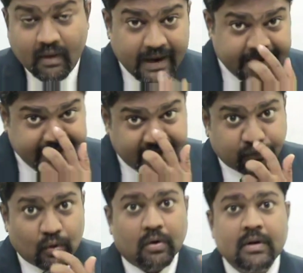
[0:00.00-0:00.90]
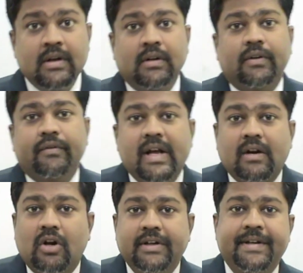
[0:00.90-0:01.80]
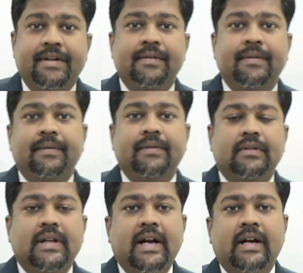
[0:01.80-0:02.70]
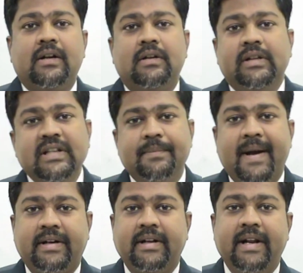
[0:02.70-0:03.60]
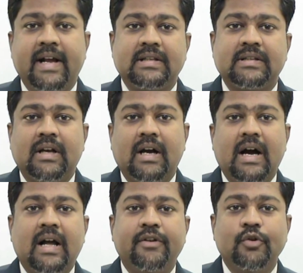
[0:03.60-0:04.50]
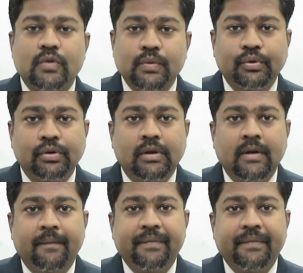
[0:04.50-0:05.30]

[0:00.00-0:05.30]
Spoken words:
And therefore, we are calling that these bacteria are useful.